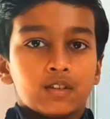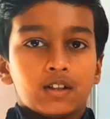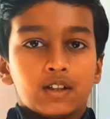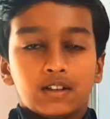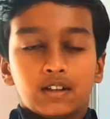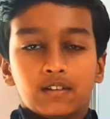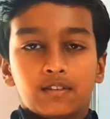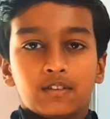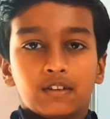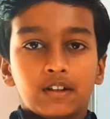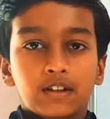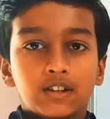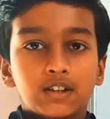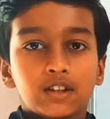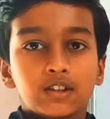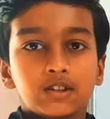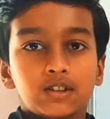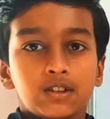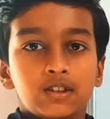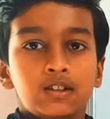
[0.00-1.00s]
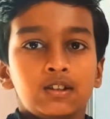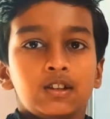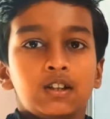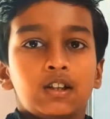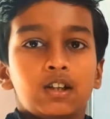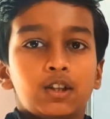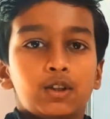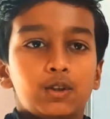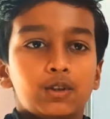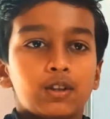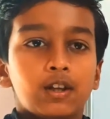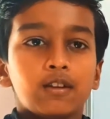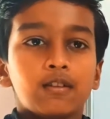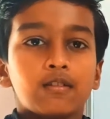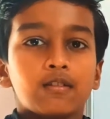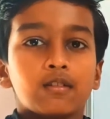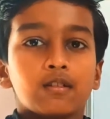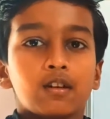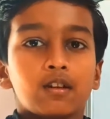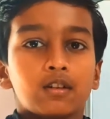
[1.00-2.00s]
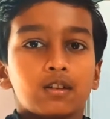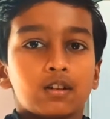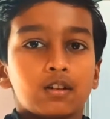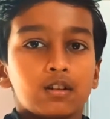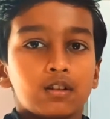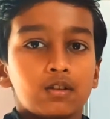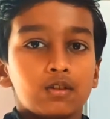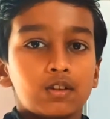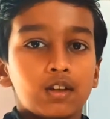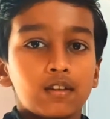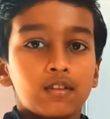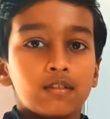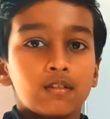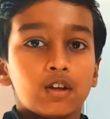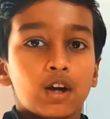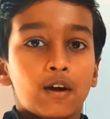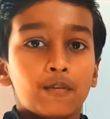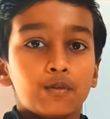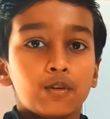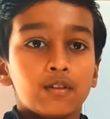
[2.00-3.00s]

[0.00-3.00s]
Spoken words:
In a search engine, you have